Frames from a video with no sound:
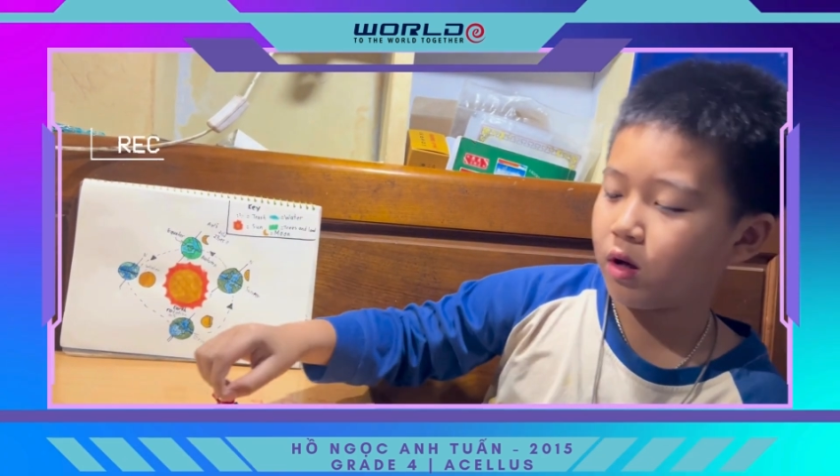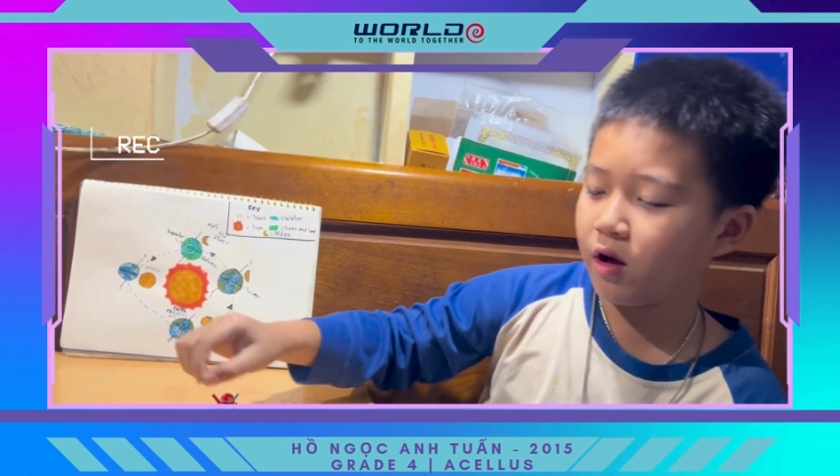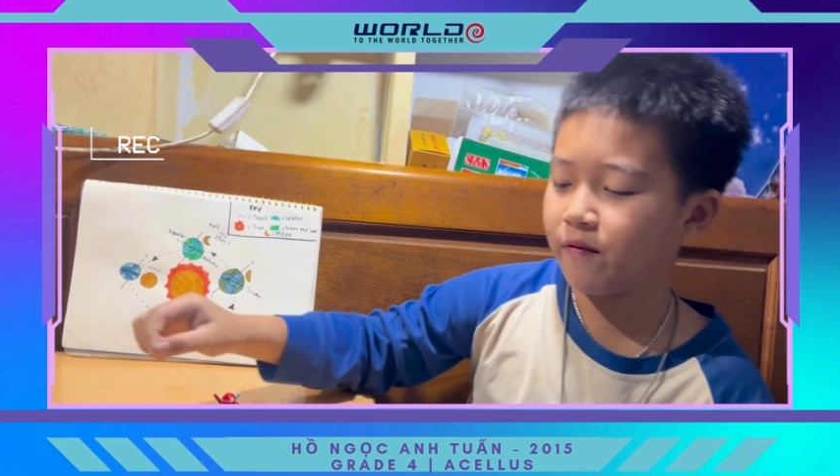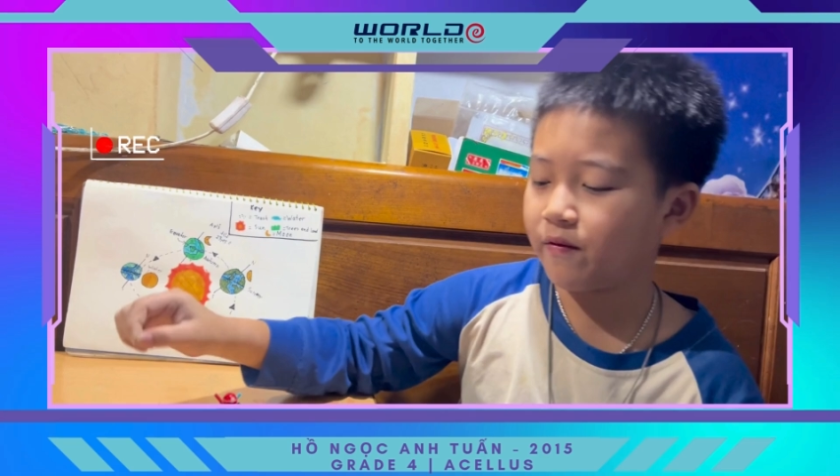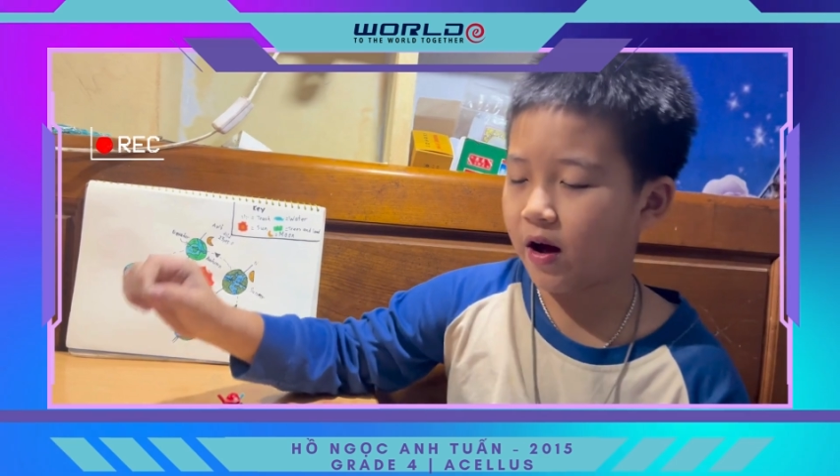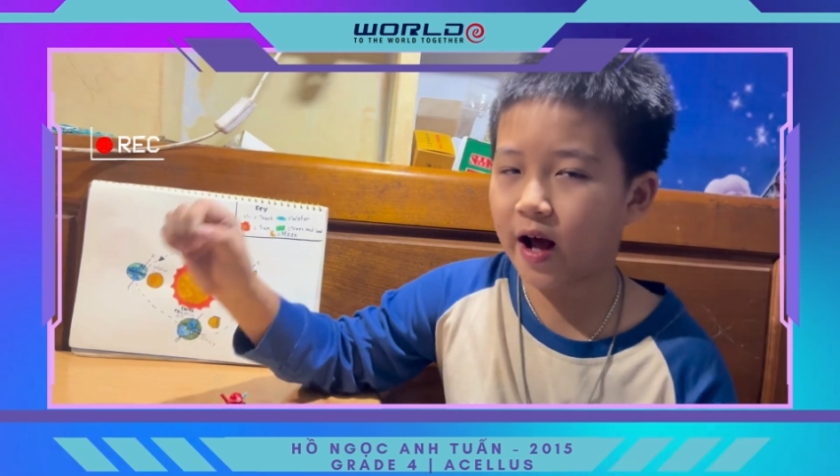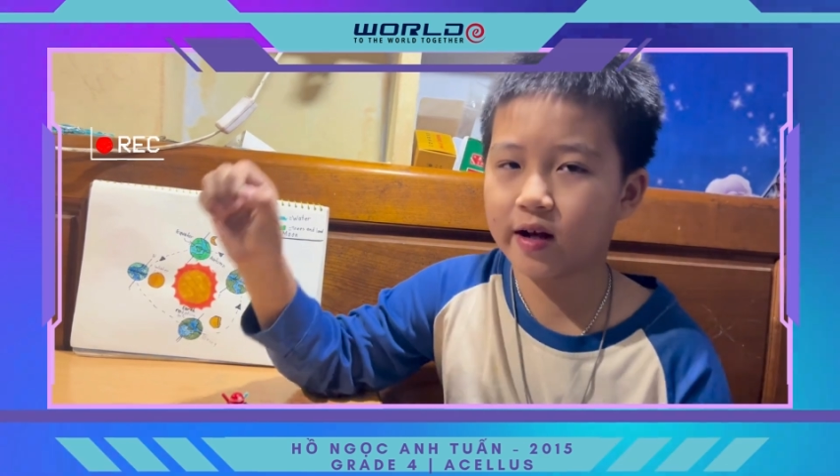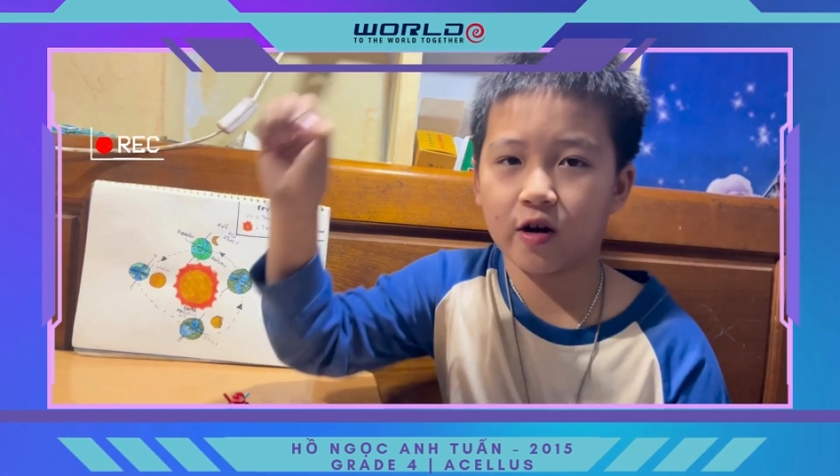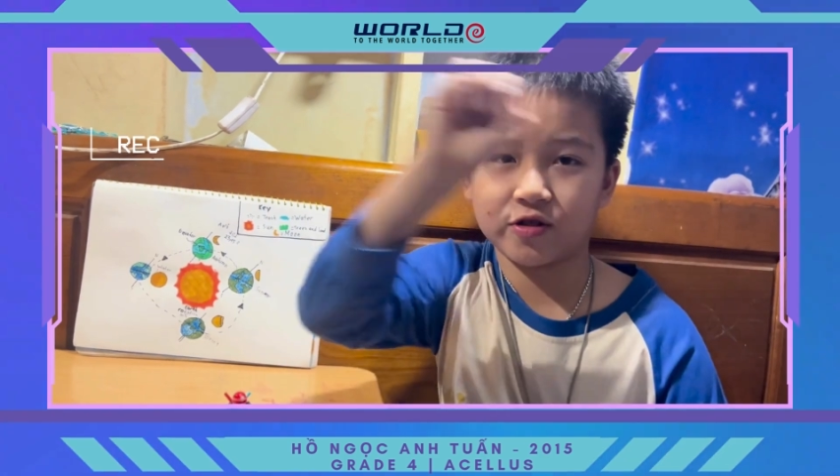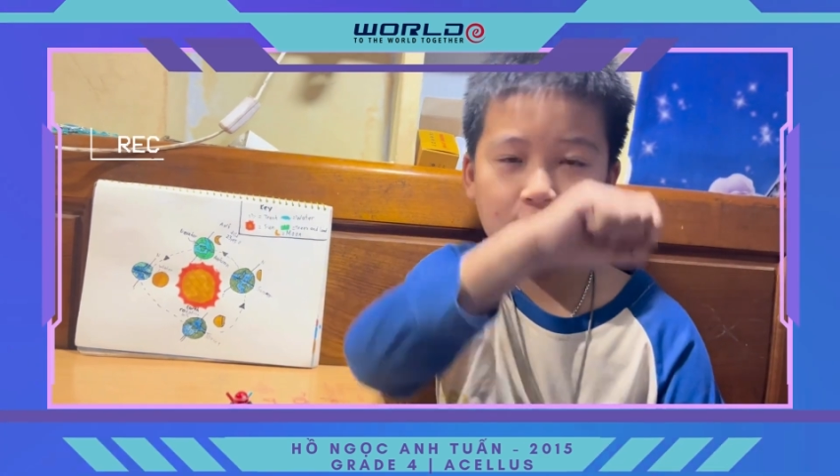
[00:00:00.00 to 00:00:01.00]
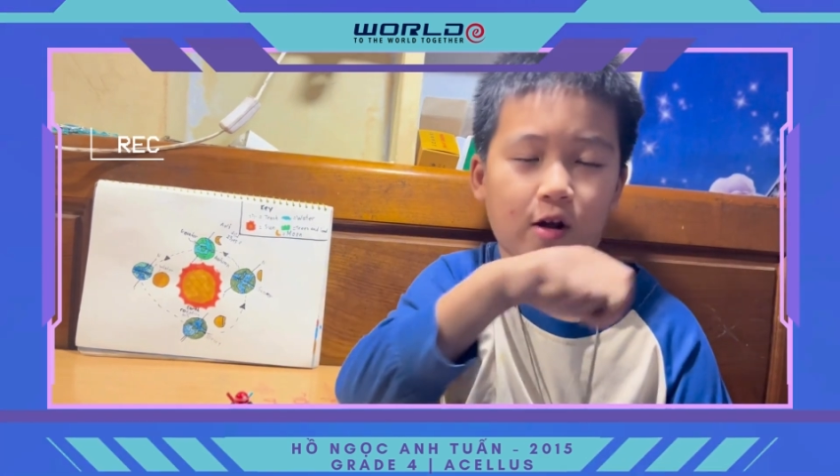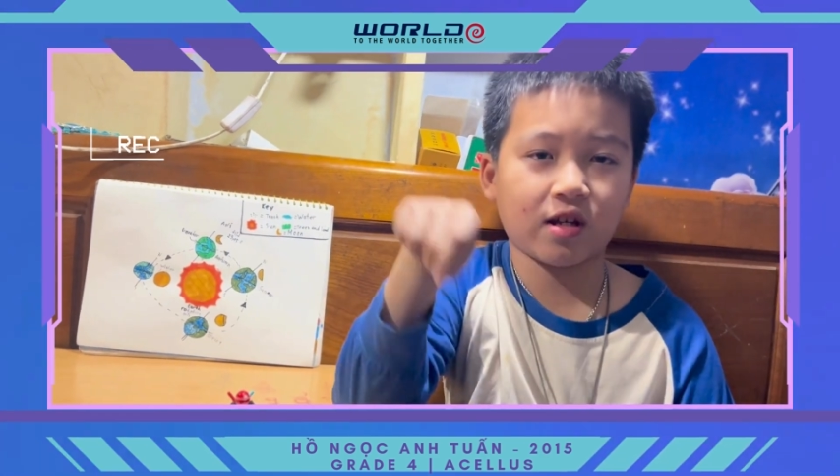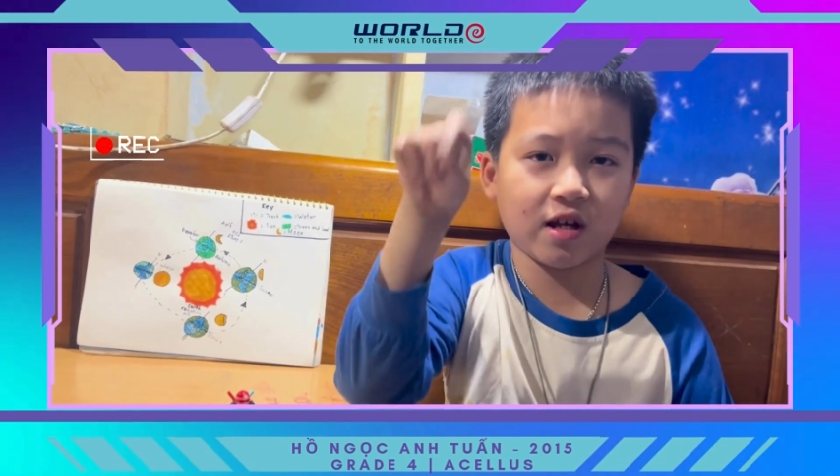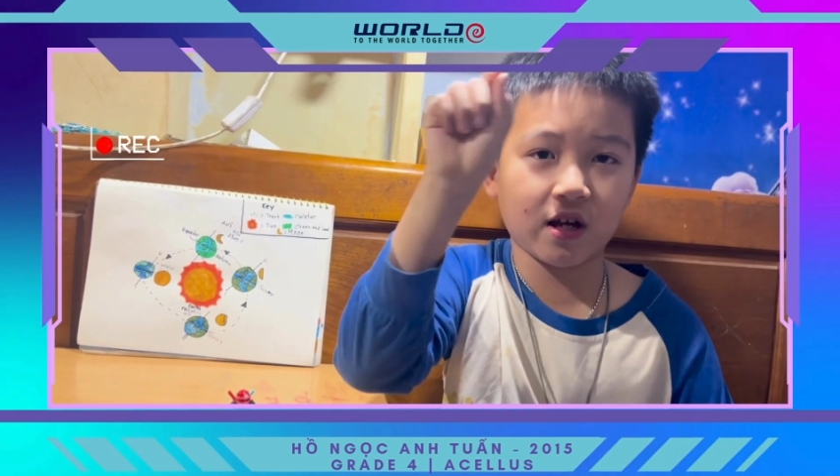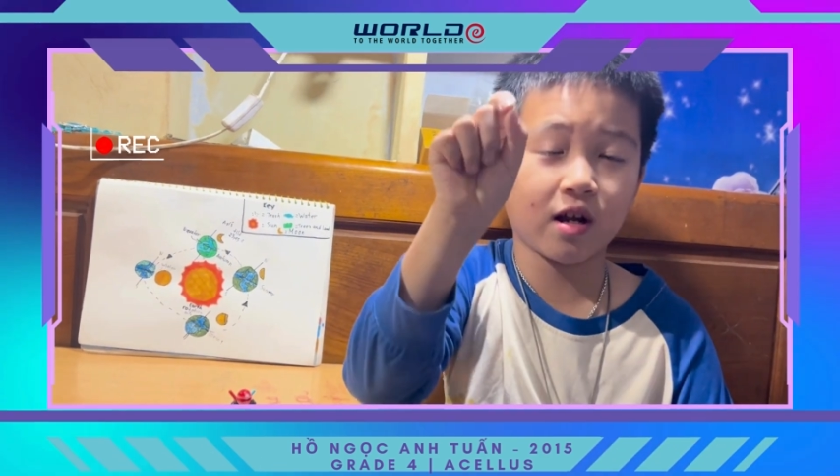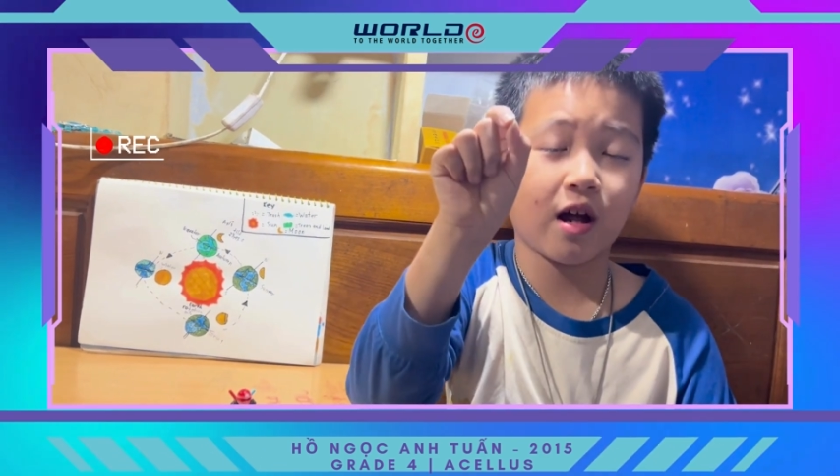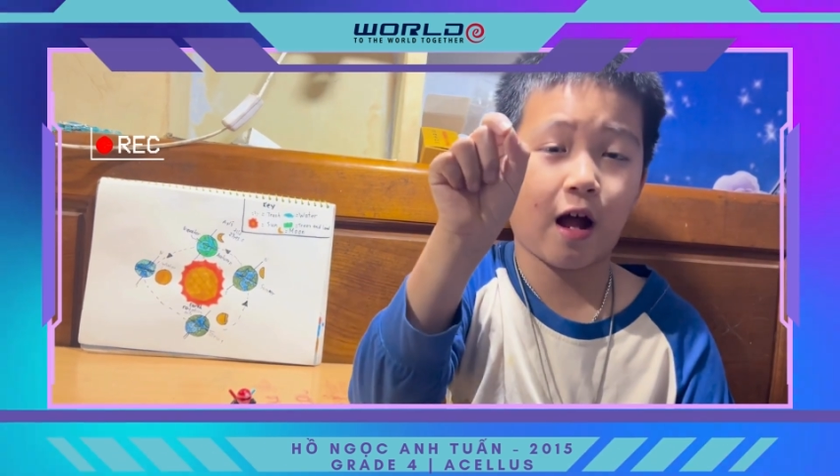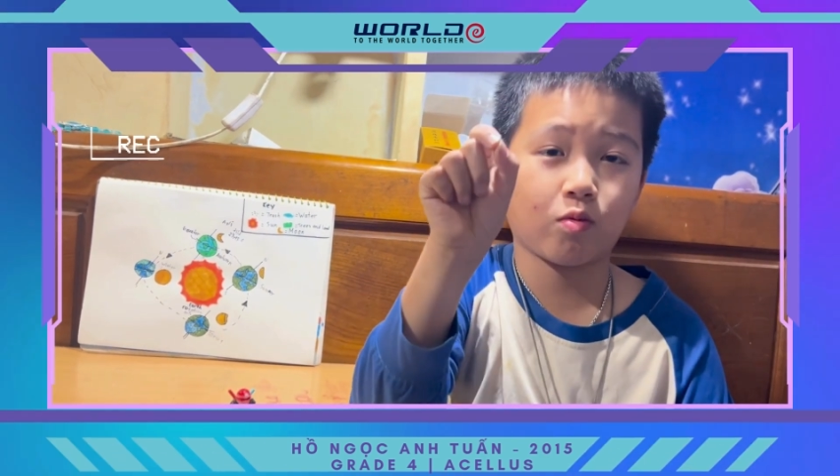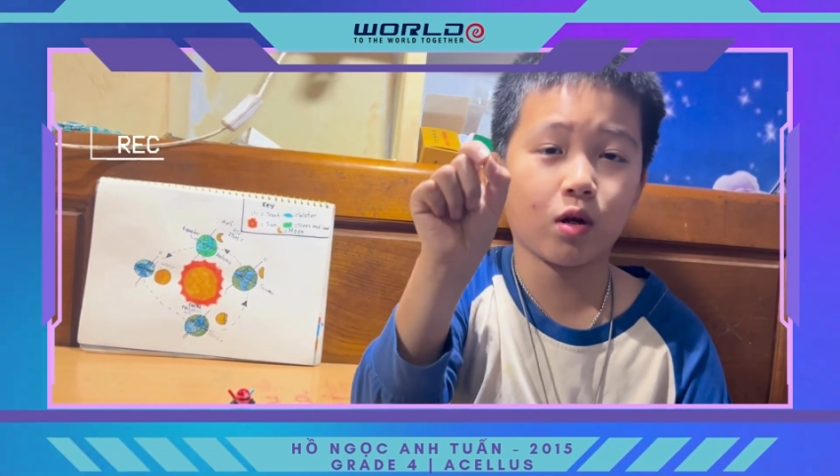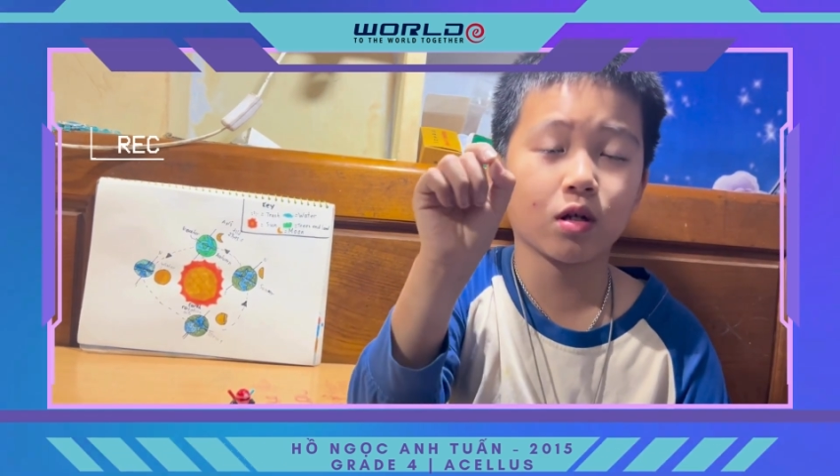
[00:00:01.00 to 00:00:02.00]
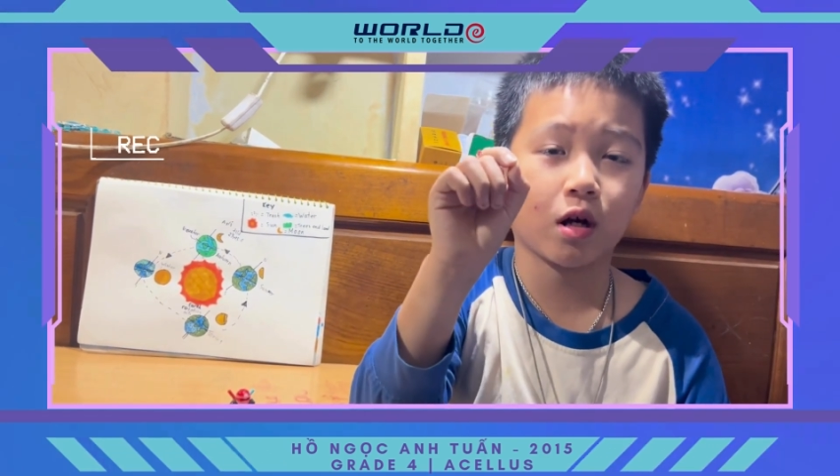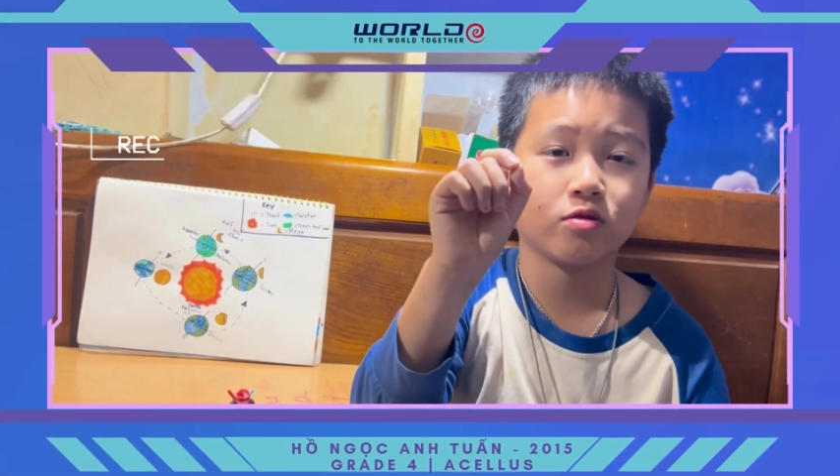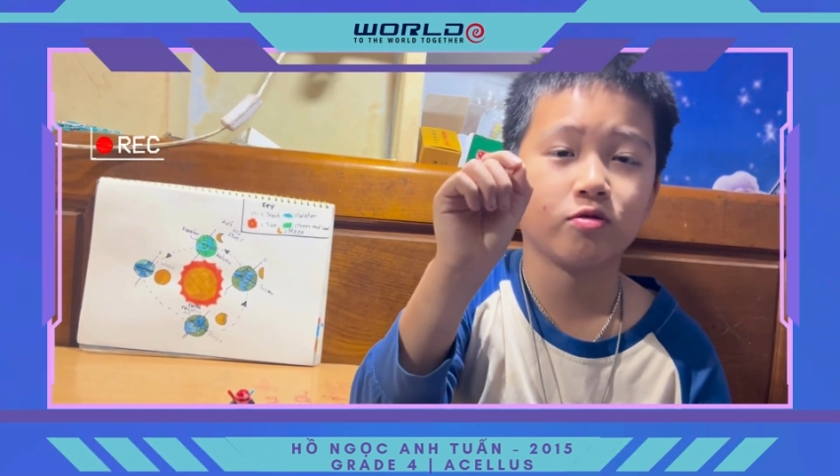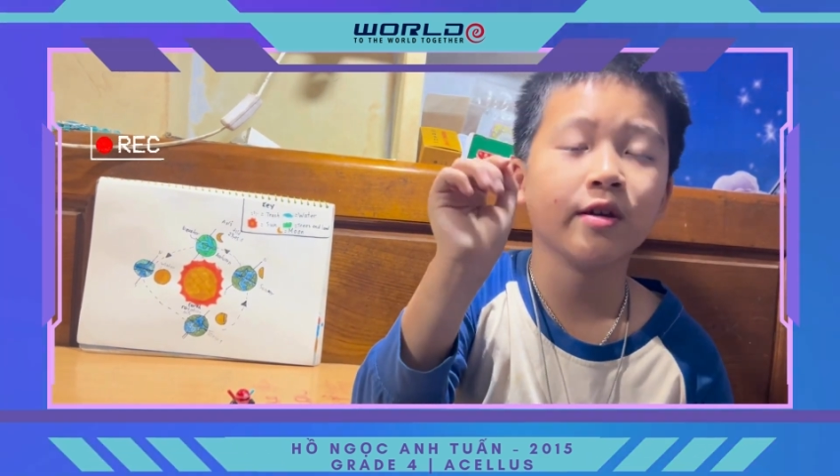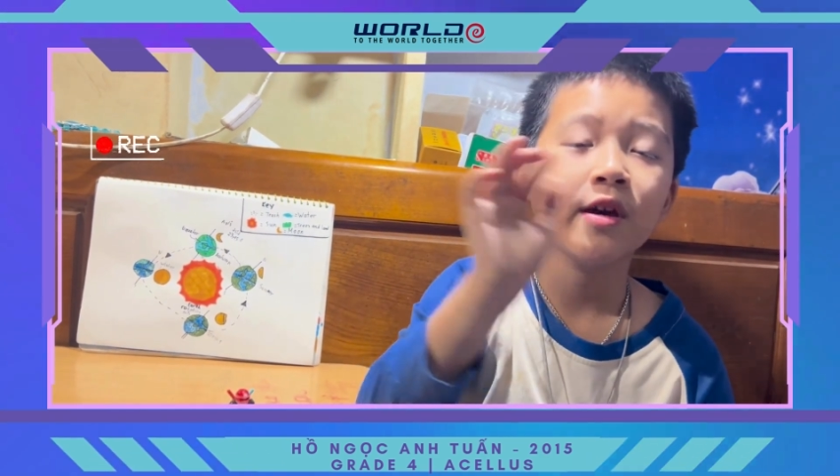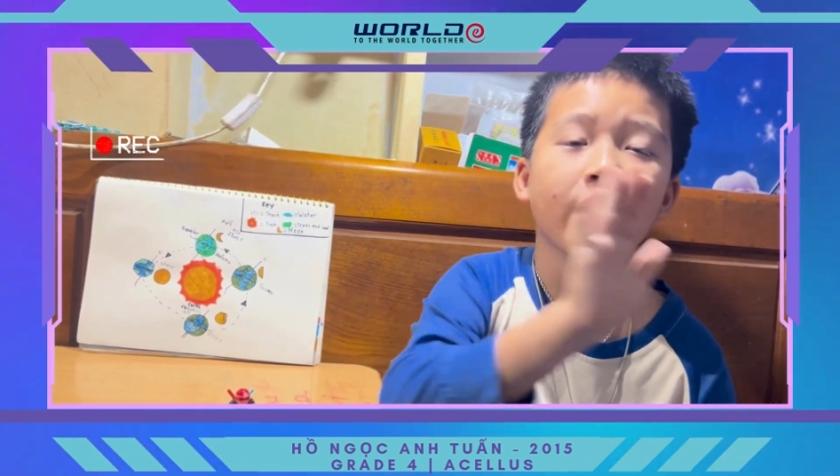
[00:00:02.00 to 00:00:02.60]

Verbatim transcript: if I got a dot here at one country,